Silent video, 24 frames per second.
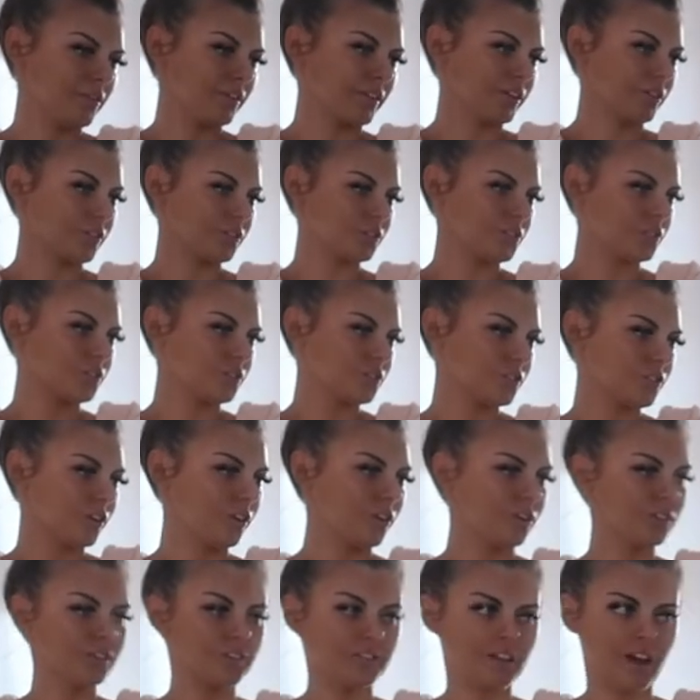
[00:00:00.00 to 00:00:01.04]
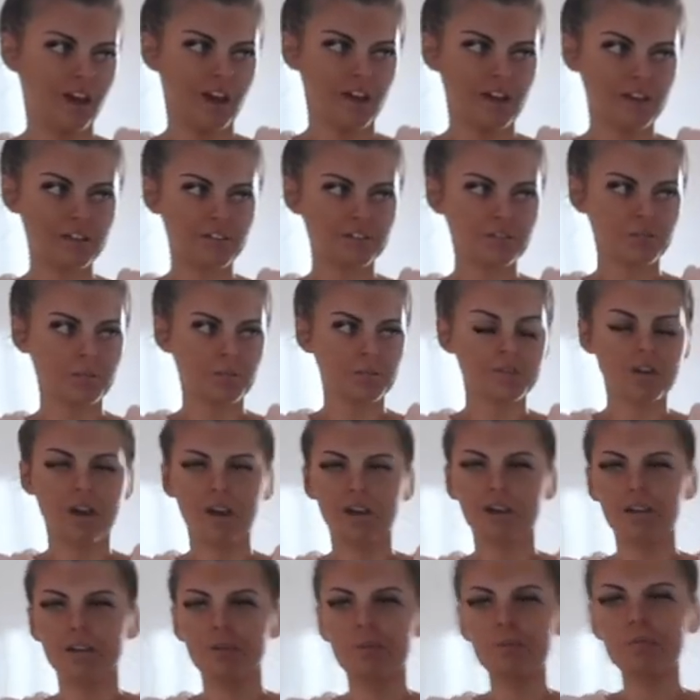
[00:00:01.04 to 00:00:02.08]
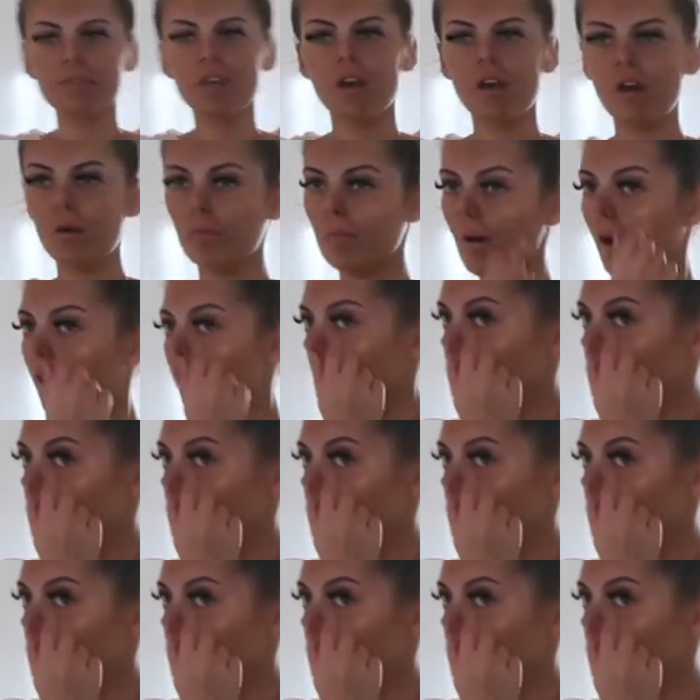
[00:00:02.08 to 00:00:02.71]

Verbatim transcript: It goes so dark sometimes. But I've